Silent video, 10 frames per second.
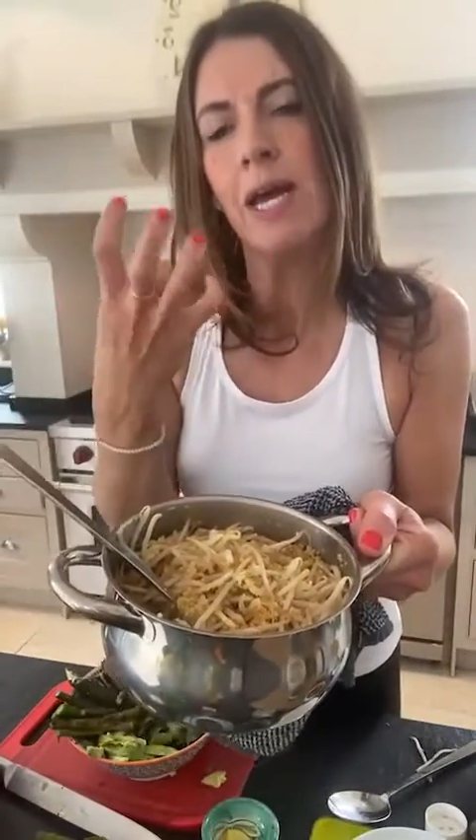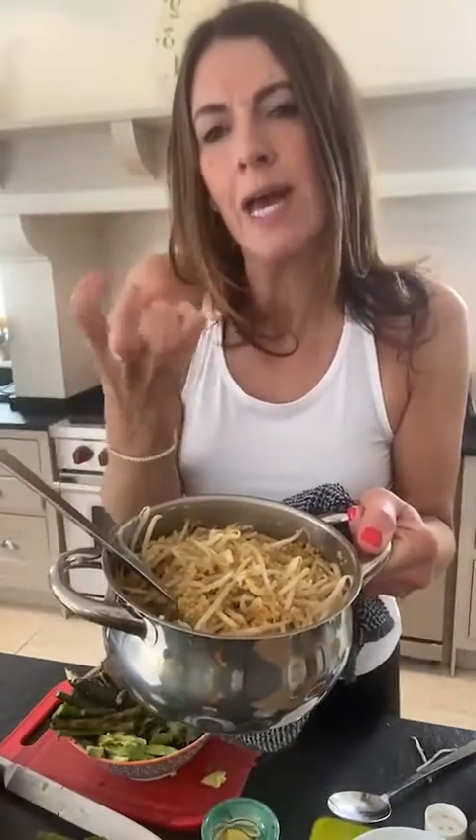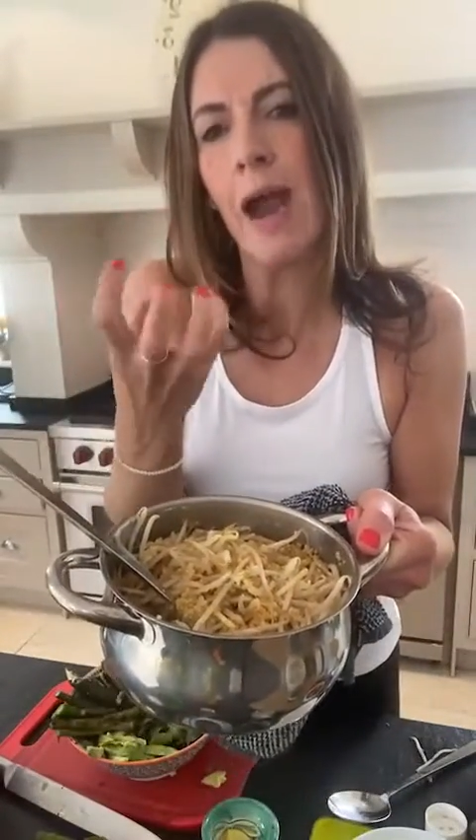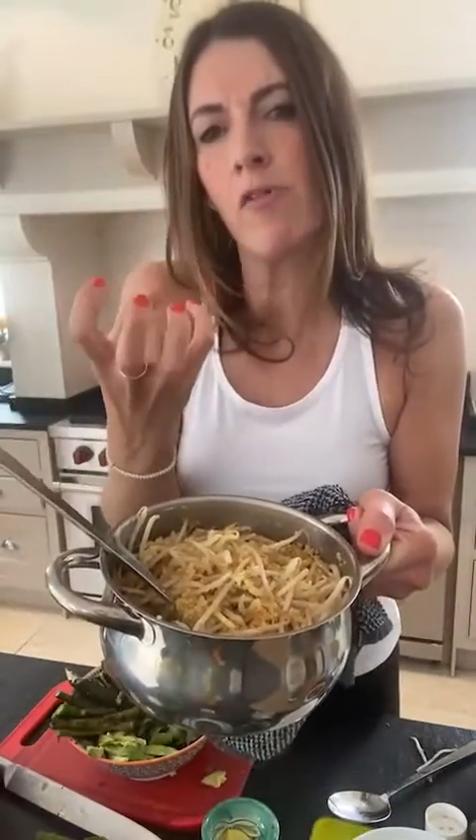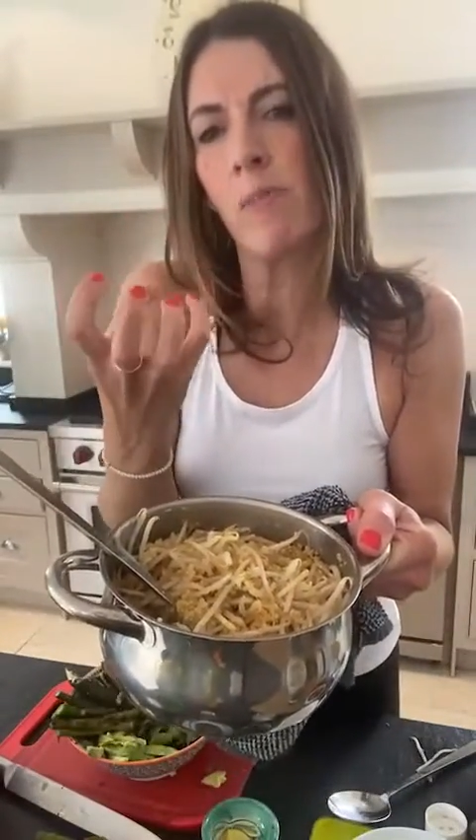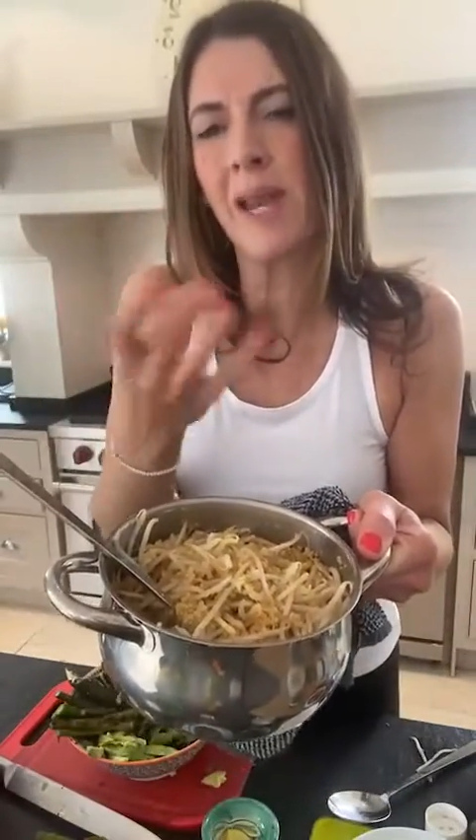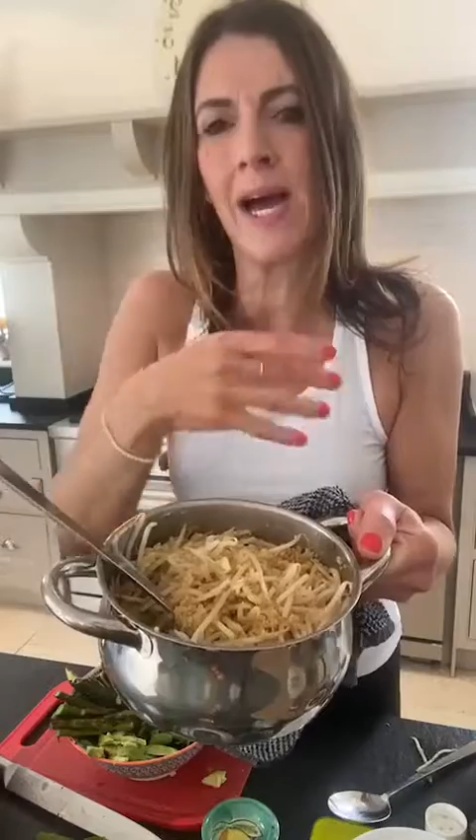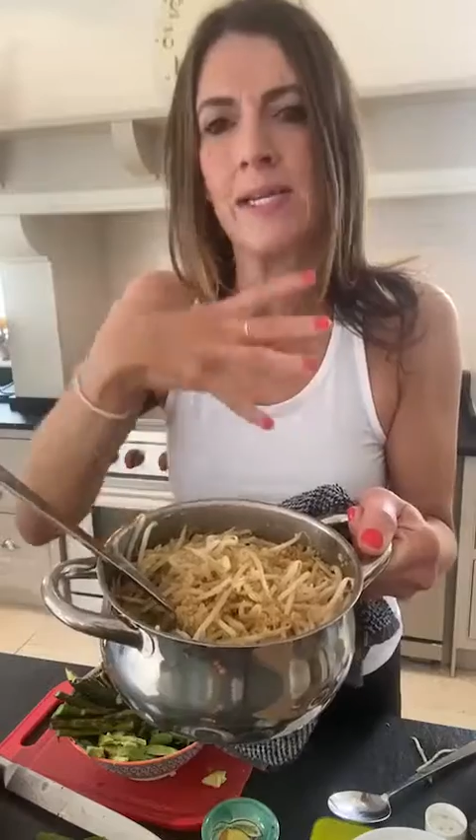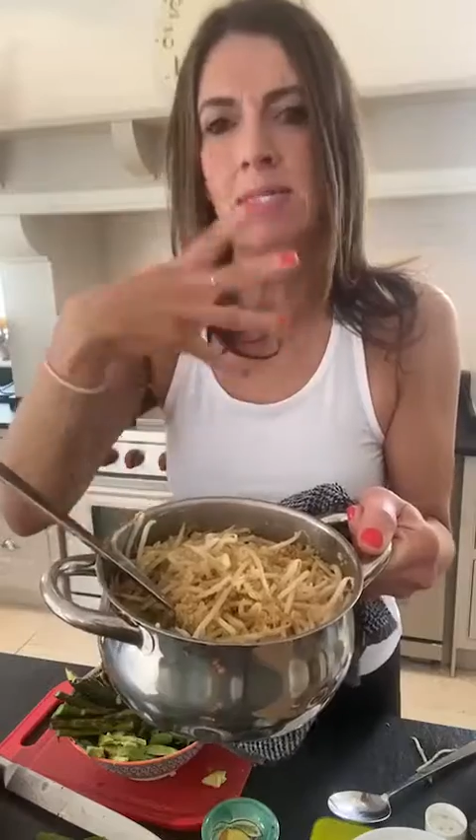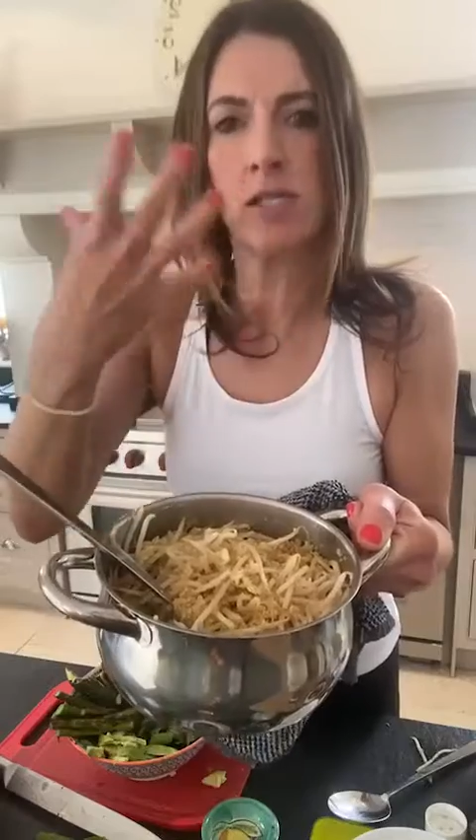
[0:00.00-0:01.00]

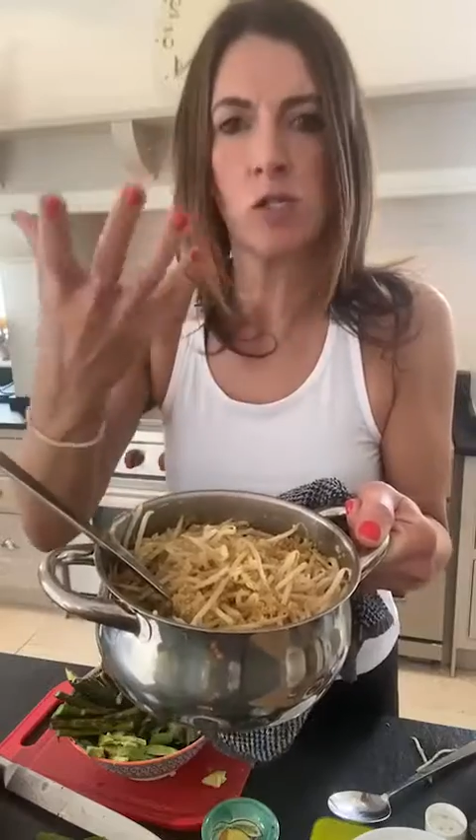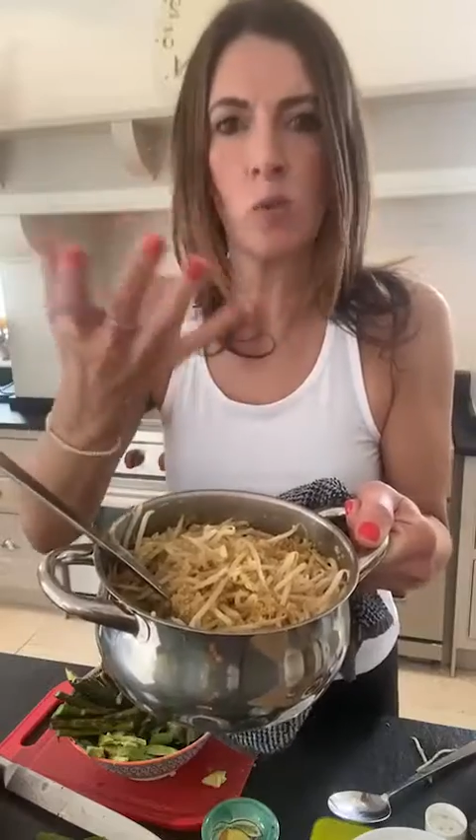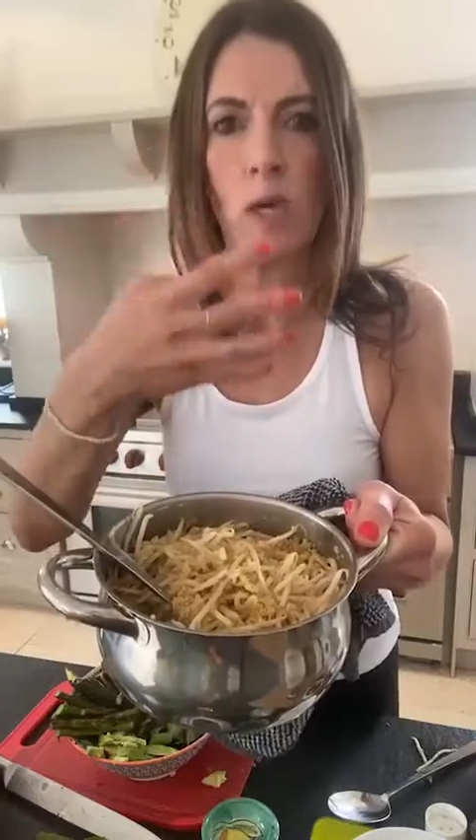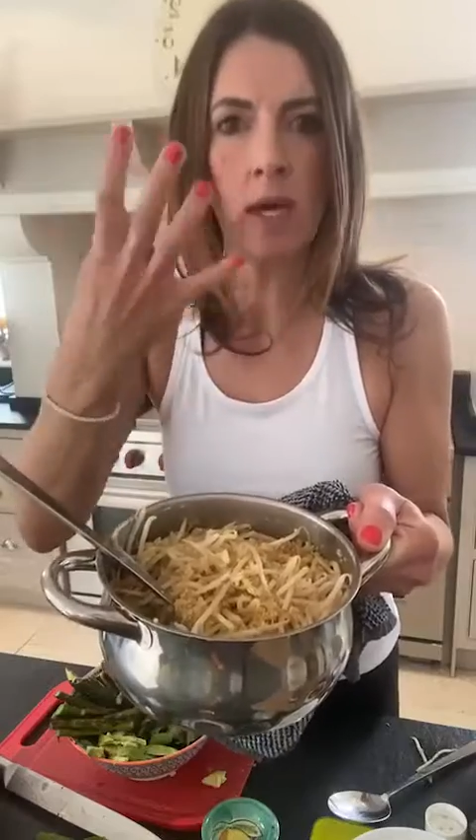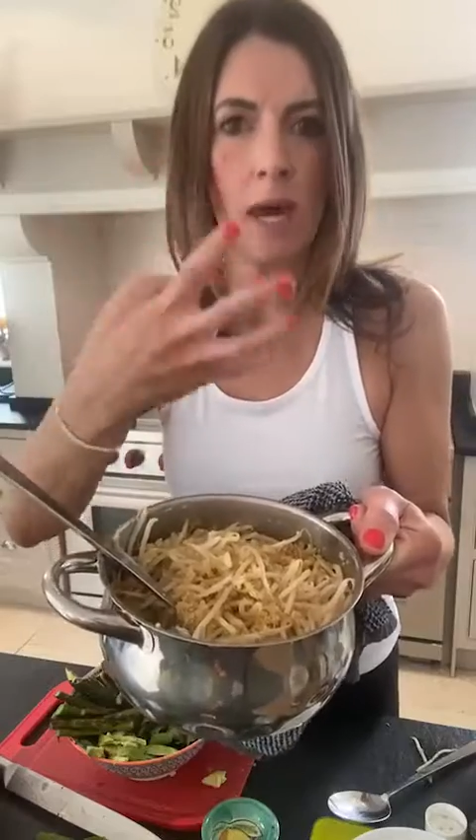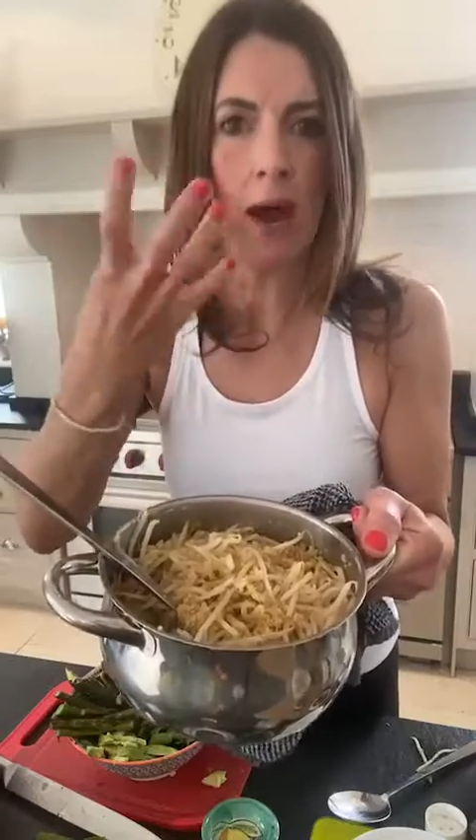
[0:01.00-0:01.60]
caramelized, sweet,